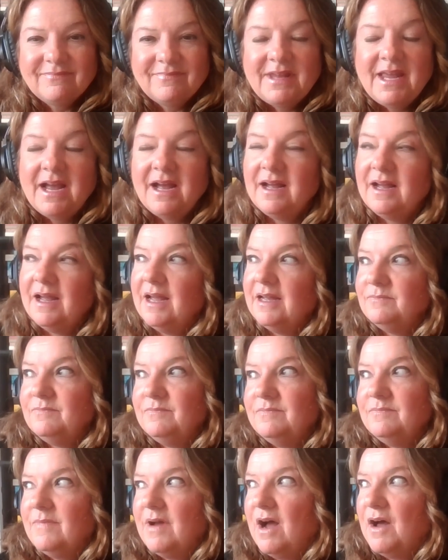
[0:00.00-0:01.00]
Yeah,
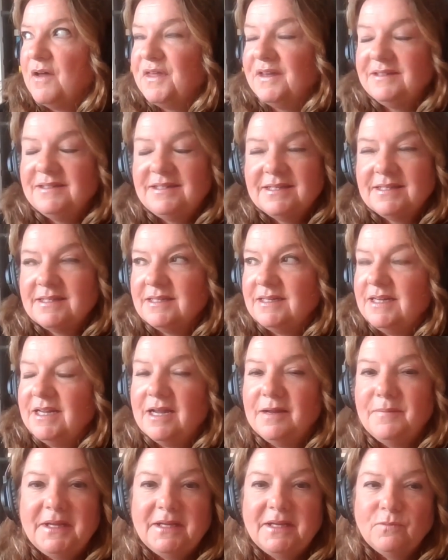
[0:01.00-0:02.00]
authenticity.
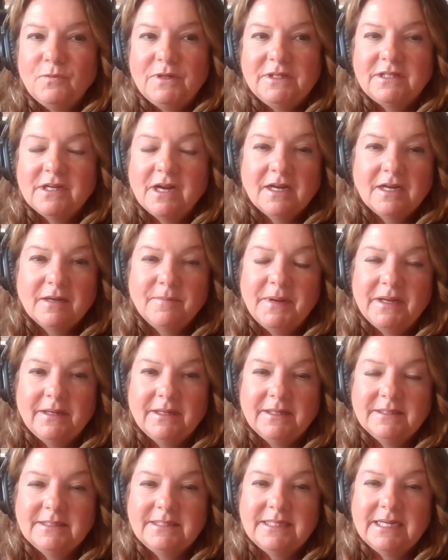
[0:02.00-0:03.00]
I mean, we talk about
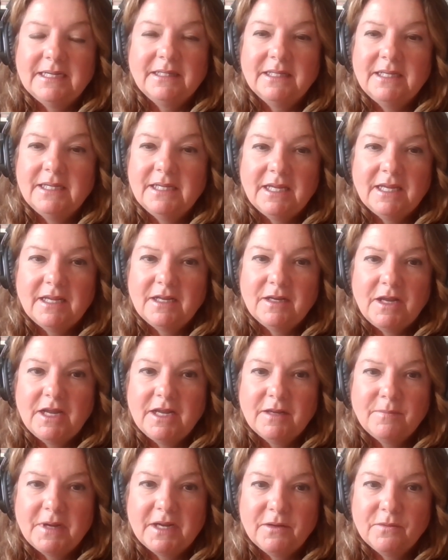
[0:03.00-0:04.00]
it daily
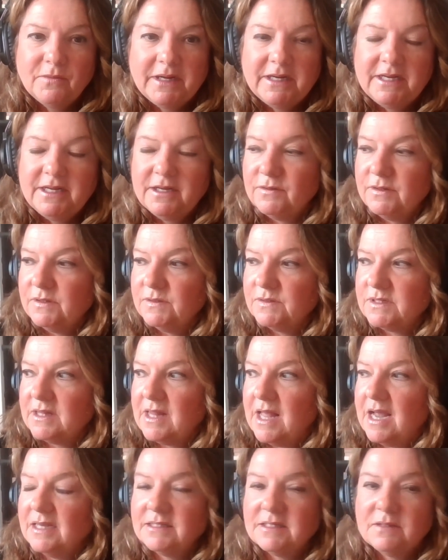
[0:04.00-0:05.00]
in my radio news
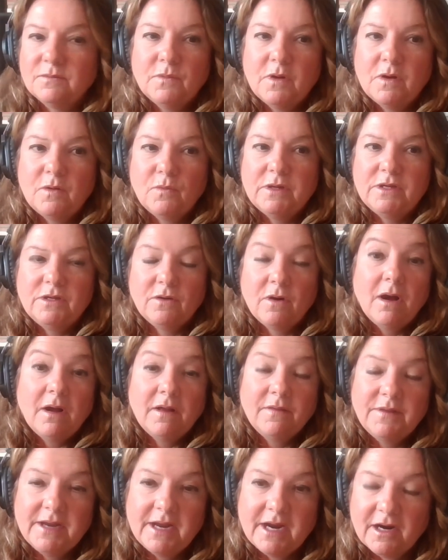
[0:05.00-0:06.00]
class and when you're
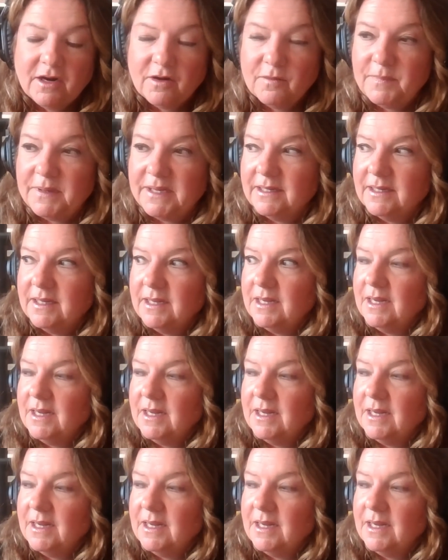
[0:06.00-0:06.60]
on the air, but